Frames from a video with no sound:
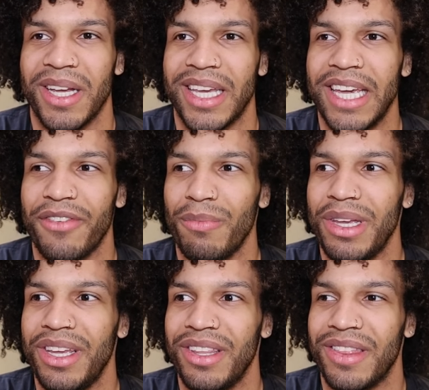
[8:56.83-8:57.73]
given
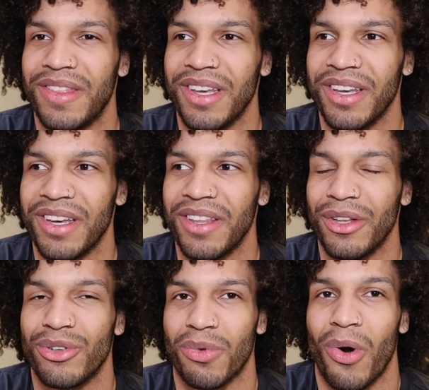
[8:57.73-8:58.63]
me
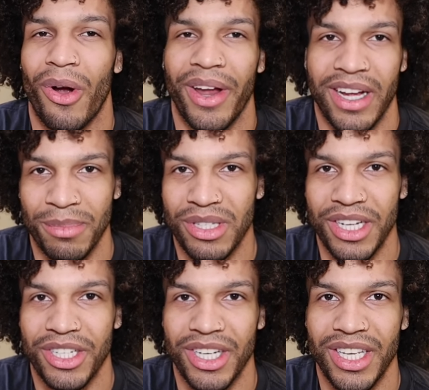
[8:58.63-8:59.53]
the drawing
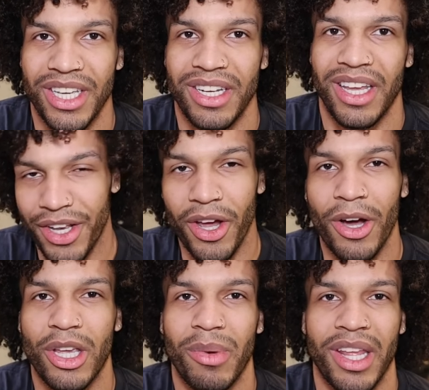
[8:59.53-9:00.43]
obsession again, and
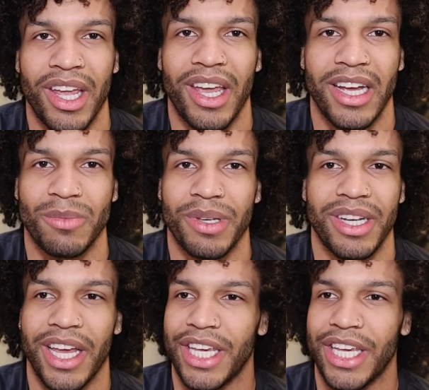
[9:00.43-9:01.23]
documenting it has been a